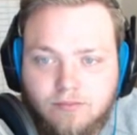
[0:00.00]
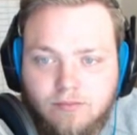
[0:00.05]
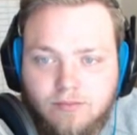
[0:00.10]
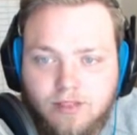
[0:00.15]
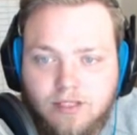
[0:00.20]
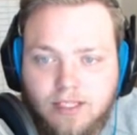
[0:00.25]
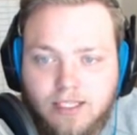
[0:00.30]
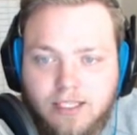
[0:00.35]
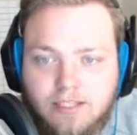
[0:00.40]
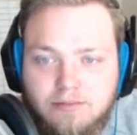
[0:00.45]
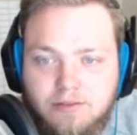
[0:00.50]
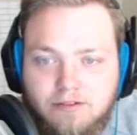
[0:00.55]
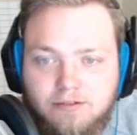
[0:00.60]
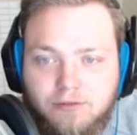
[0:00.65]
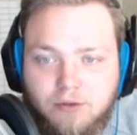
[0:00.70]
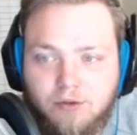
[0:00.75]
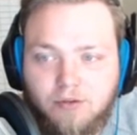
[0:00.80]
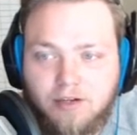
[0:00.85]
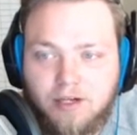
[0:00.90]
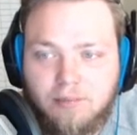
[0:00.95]
That gives me
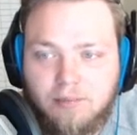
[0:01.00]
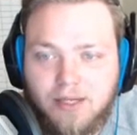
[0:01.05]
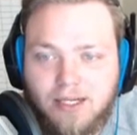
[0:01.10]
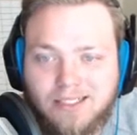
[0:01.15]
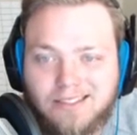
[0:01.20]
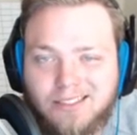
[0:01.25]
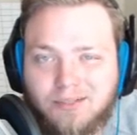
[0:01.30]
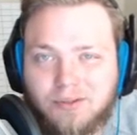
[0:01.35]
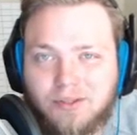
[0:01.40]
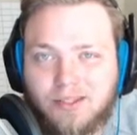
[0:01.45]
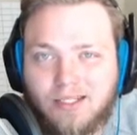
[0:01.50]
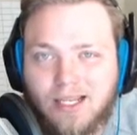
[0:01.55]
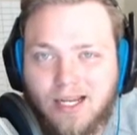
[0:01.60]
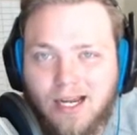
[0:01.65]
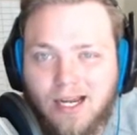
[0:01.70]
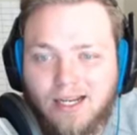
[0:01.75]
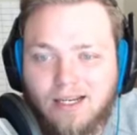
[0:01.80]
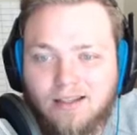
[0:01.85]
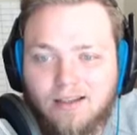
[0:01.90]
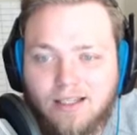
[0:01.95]
4 running backs. I would
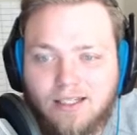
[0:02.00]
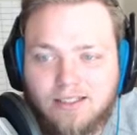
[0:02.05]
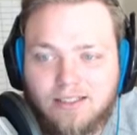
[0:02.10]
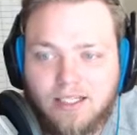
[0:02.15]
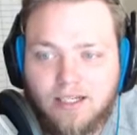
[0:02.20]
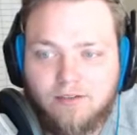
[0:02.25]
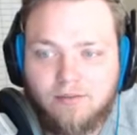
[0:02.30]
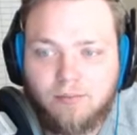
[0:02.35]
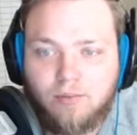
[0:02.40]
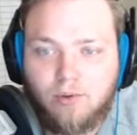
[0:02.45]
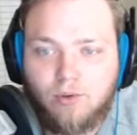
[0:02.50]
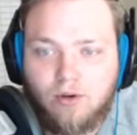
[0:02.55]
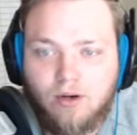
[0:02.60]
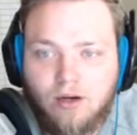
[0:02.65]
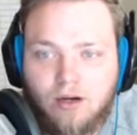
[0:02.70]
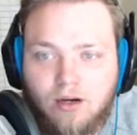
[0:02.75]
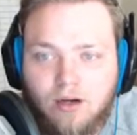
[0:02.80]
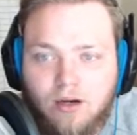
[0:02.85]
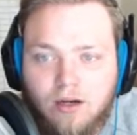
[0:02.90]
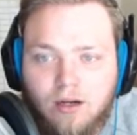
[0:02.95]
kind of like to have
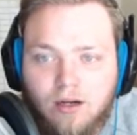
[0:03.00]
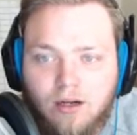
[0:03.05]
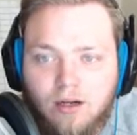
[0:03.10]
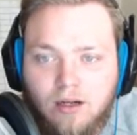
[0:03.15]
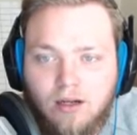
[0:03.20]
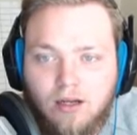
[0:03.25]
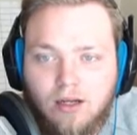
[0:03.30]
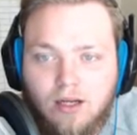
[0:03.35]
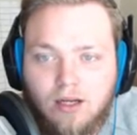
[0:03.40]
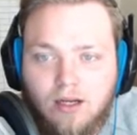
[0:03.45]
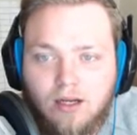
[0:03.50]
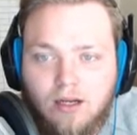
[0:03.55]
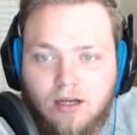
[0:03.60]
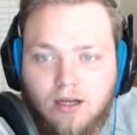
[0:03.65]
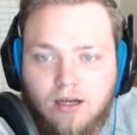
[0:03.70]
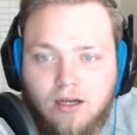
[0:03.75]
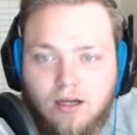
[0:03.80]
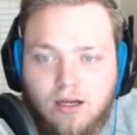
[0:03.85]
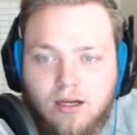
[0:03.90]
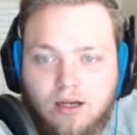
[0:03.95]
more,
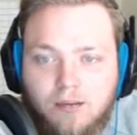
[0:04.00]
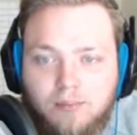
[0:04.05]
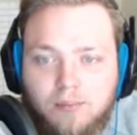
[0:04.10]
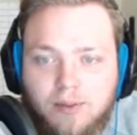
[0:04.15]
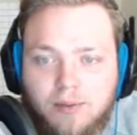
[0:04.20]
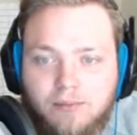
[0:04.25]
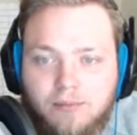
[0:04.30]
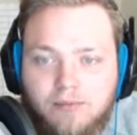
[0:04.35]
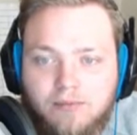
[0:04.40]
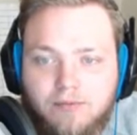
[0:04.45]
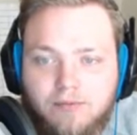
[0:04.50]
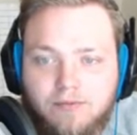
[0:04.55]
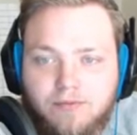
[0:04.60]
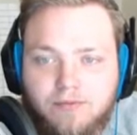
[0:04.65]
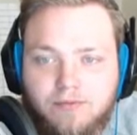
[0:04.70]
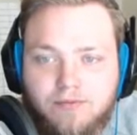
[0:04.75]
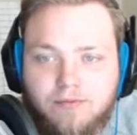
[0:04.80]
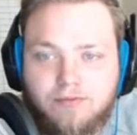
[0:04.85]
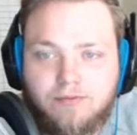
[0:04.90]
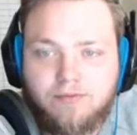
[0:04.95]
but I'm
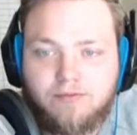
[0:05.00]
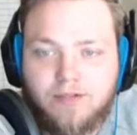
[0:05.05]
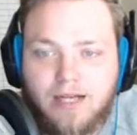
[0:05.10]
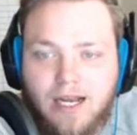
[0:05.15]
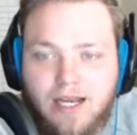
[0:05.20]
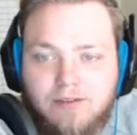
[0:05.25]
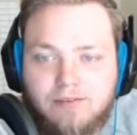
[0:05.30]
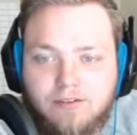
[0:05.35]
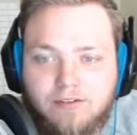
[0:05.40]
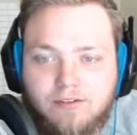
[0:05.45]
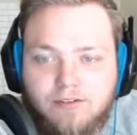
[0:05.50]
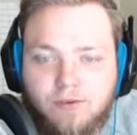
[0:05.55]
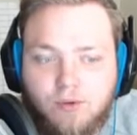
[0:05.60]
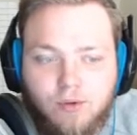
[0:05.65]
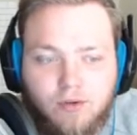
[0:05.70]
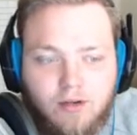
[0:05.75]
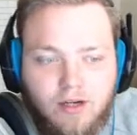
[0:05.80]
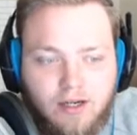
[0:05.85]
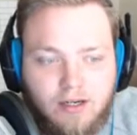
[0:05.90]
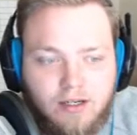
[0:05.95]

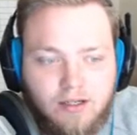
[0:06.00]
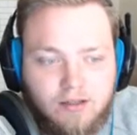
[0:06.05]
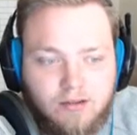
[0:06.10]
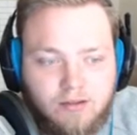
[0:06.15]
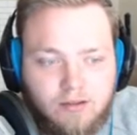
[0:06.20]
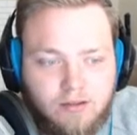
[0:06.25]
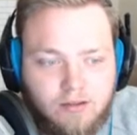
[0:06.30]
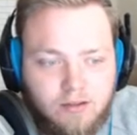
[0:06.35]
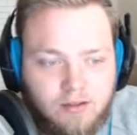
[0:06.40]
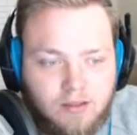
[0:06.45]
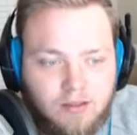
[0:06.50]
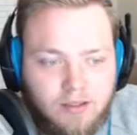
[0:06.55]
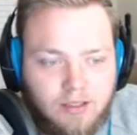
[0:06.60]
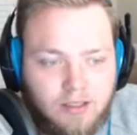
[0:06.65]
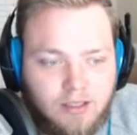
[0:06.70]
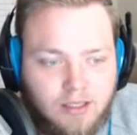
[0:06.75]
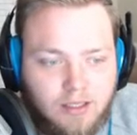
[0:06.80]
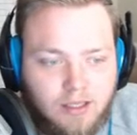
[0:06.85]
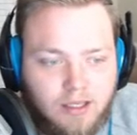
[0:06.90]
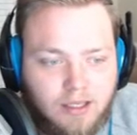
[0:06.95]
5-4 right now,
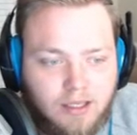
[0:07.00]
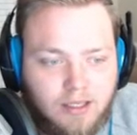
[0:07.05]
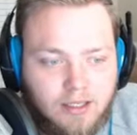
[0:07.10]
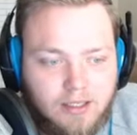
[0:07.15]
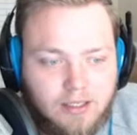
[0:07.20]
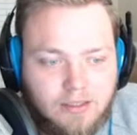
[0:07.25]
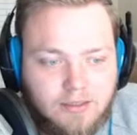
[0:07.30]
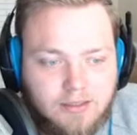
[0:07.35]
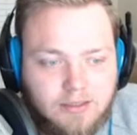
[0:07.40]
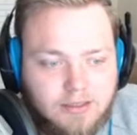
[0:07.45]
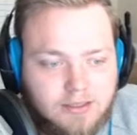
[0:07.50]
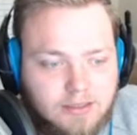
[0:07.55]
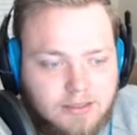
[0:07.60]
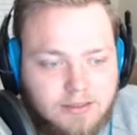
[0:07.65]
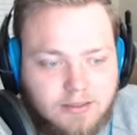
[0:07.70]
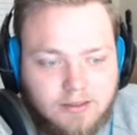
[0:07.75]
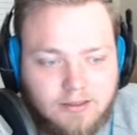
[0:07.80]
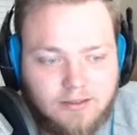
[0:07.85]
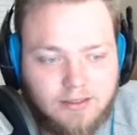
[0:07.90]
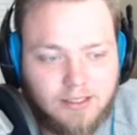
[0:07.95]
and
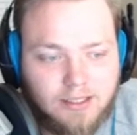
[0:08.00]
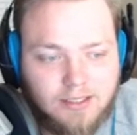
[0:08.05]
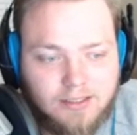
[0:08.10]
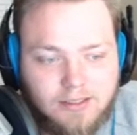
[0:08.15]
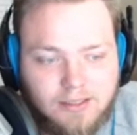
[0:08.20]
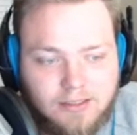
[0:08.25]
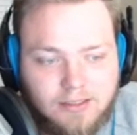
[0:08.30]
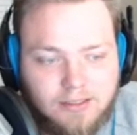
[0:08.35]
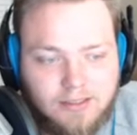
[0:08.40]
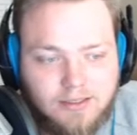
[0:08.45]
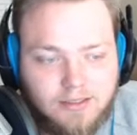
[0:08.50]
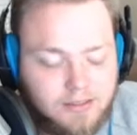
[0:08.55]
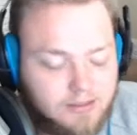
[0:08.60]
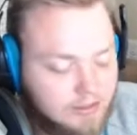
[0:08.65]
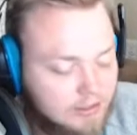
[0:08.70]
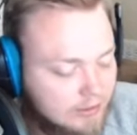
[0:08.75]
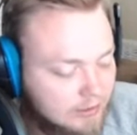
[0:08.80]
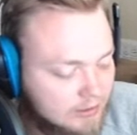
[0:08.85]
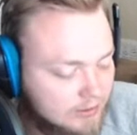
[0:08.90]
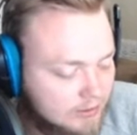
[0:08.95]
still, like I said, these just
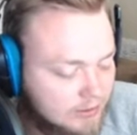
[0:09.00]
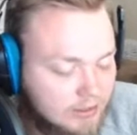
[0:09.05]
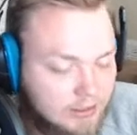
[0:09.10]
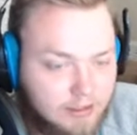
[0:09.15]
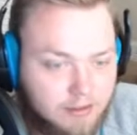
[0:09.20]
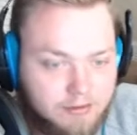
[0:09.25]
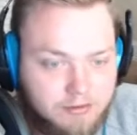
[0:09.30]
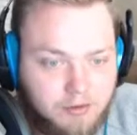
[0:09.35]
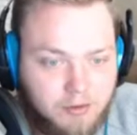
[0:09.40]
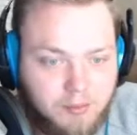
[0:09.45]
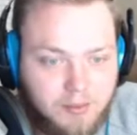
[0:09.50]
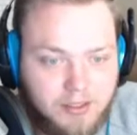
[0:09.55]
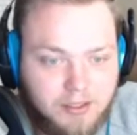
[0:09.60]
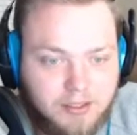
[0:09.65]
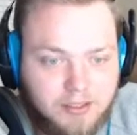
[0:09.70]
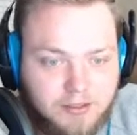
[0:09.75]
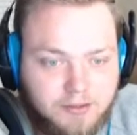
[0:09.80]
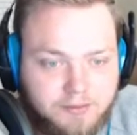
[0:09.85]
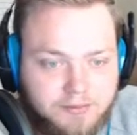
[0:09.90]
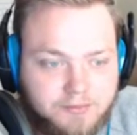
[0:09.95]
aren't cutting it for me.
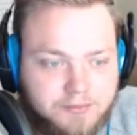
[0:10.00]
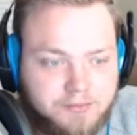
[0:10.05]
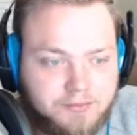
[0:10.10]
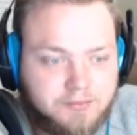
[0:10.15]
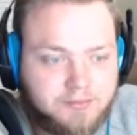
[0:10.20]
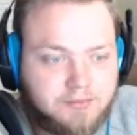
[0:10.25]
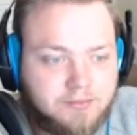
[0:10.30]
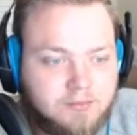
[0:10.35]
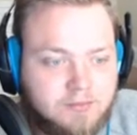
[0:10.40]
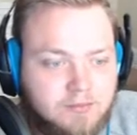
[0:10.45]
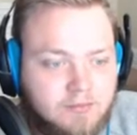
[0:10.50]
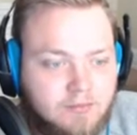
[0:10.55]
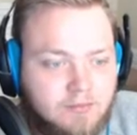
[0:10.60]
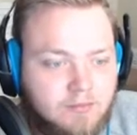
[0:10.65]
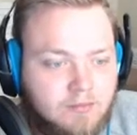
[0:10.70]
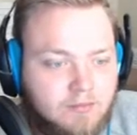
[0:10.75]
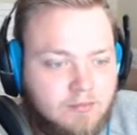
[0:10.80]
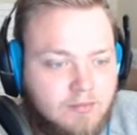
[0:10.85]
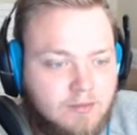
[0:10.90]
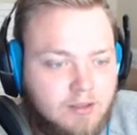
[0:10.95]
So
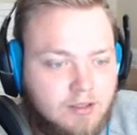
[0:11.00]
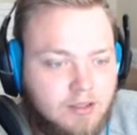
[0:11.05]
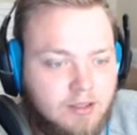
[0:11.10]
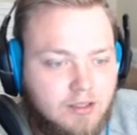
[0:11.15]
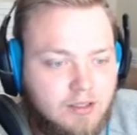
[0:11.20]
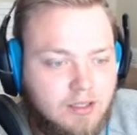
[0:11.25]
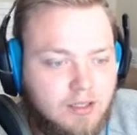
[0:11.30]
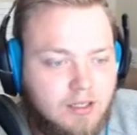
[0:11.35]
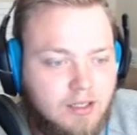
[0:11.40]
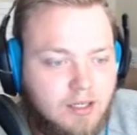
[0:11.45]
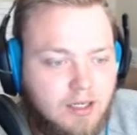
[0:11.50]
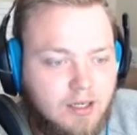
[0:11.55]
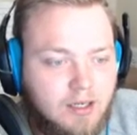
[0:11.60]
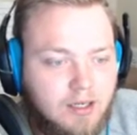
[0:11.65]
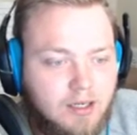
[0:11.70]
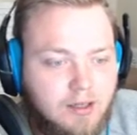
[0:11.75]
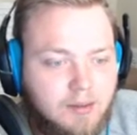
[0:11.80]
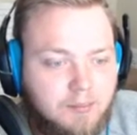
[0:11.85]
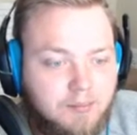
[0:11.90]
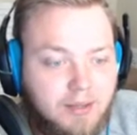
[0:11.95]

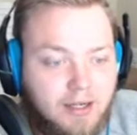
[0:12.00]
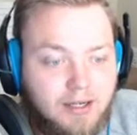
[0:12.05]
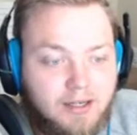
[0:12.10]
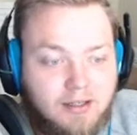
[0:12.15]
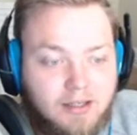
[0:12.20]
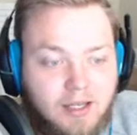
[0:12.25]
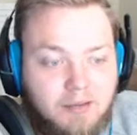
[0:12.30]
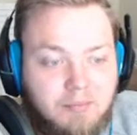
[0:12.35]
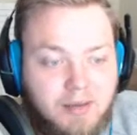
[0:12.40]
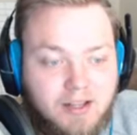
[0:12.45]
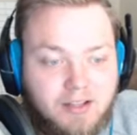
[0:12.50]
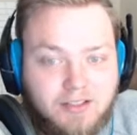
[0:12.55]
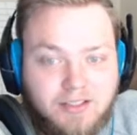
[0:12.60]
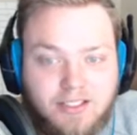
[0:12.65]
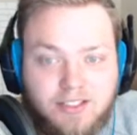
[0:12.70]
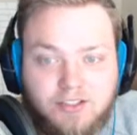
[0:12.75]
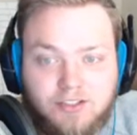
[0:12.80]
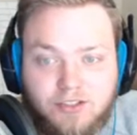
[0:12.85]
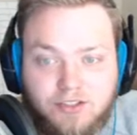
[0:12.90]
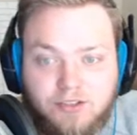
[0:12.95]
I'm not gonna lie, Emmanuel
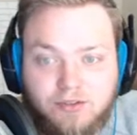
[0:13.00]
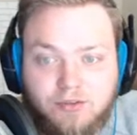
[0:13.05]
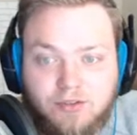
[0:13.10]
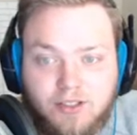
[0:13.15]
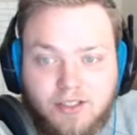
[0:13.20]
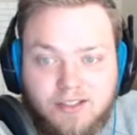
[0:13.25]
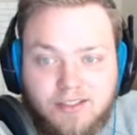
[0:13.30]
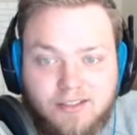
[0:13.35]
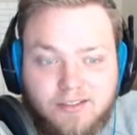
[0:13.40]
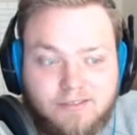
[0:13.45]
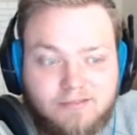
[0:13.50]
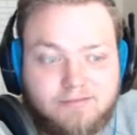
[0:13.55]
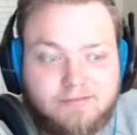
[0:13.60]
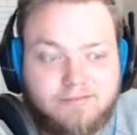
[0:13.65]
Sanders looks really good.